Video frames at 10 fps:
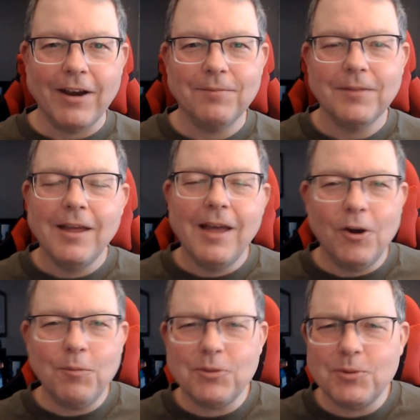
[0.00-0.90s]
I
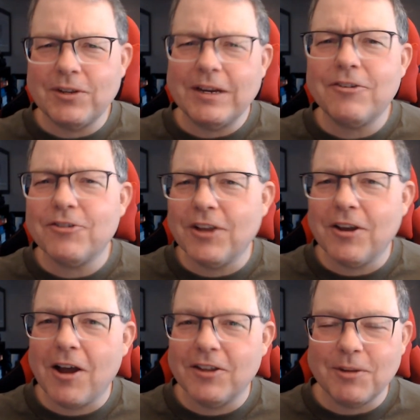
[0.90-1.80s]
hope this was an interesting
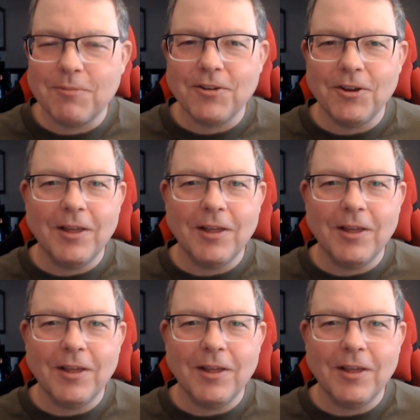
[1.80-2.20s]
concept for you.